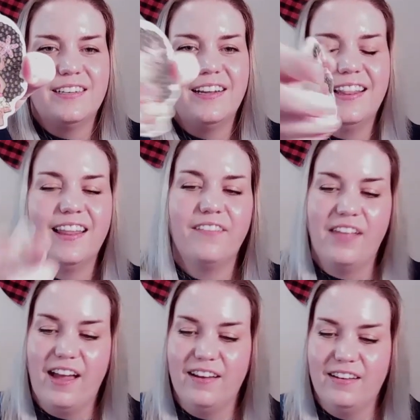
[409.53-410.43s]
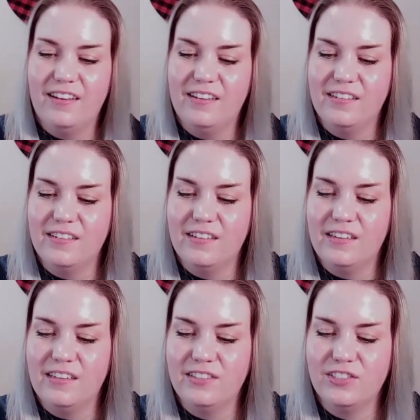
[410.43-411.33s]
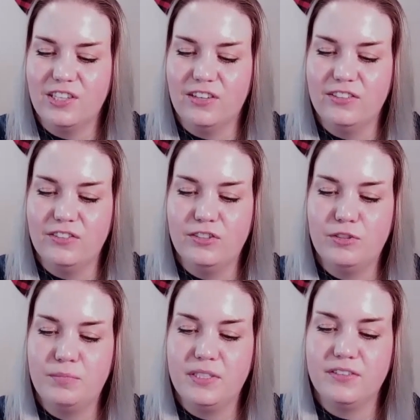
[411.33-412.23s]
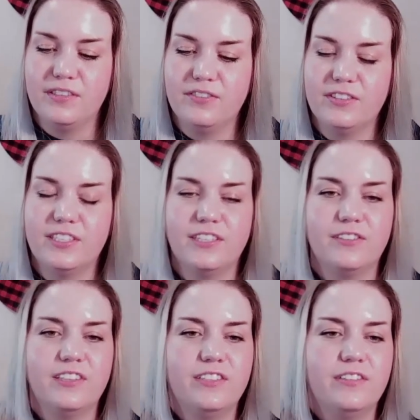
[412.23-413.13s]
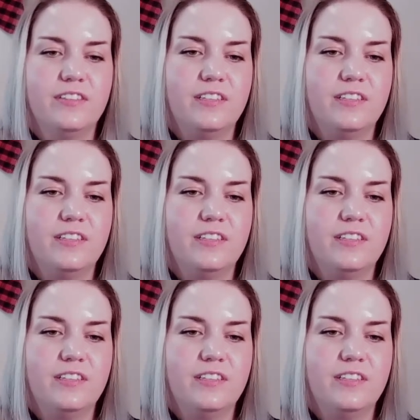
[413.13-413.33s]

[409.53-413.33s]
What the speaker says: Love that. She's got her little spear and everything and her little